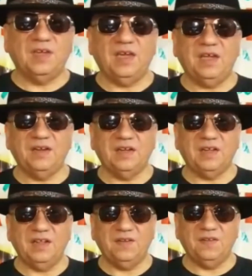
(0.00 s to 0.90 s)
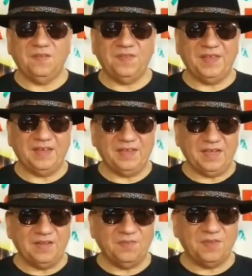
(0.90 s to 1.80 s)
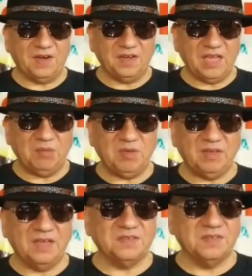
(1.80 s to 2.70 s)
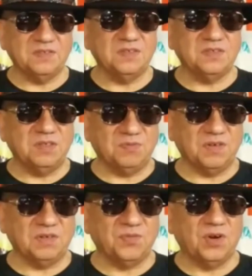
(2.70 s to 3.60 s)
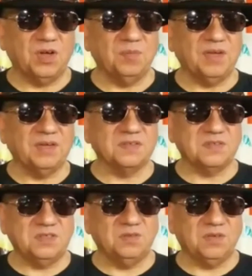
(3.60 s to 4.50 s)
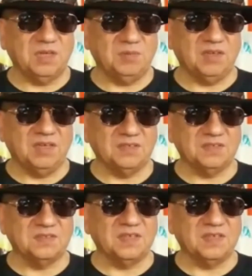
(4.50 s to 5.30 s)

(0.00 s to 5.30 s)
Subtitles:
And their gaming license is different from a casino gaming license.